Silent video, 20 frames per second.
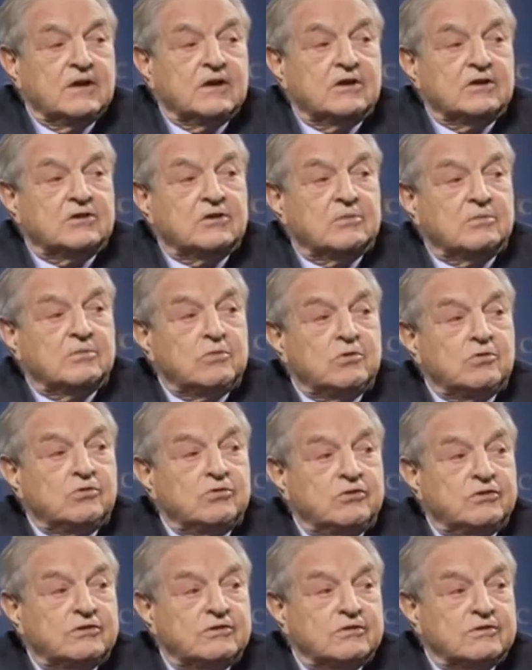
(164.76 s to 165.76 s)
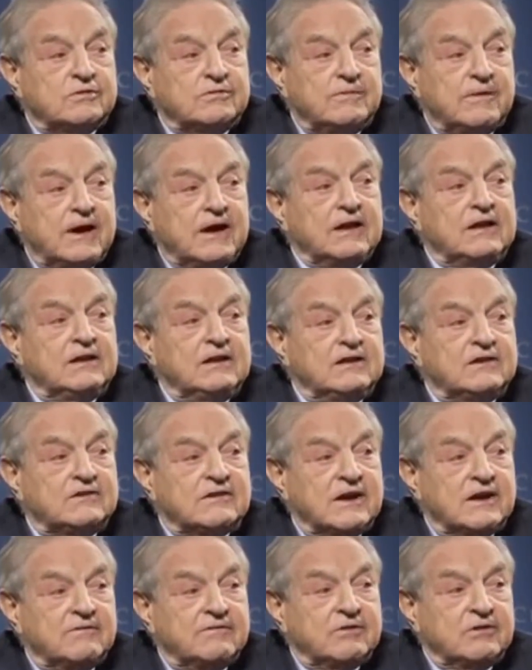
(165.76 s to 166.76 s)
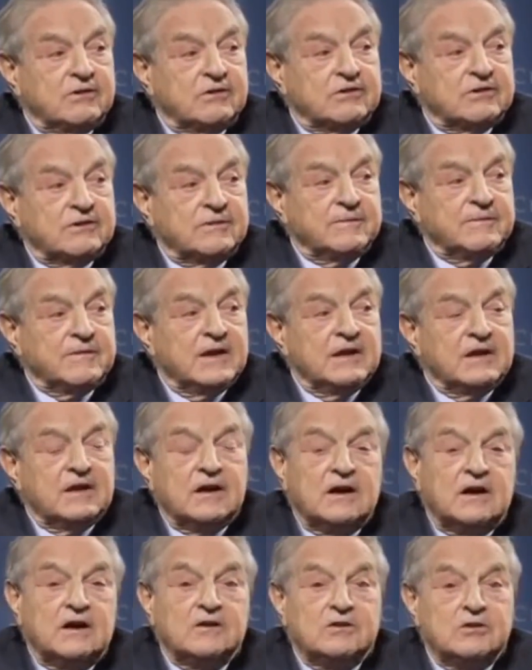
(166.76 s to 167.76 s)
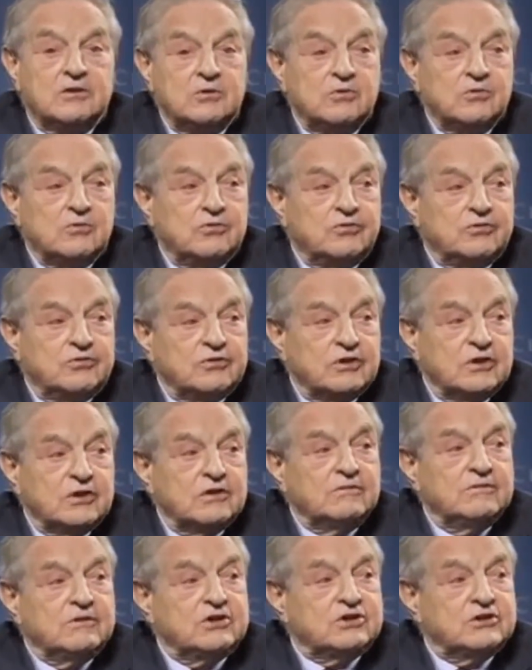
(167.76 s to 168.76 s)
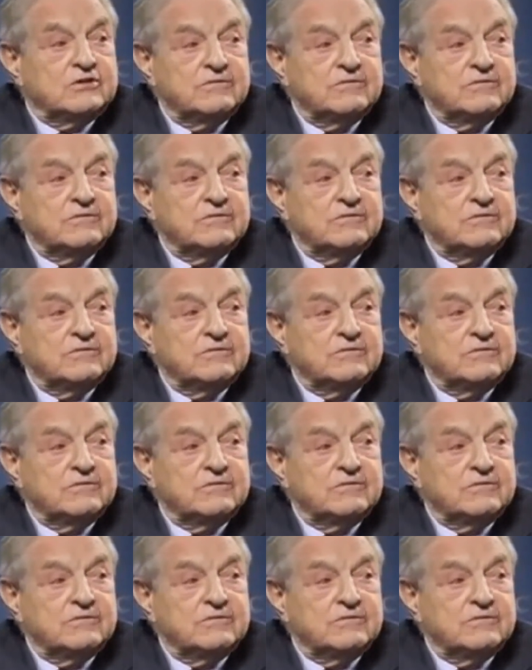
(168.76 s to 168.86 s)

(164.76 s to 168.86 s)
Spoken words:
The most widely traveled are those which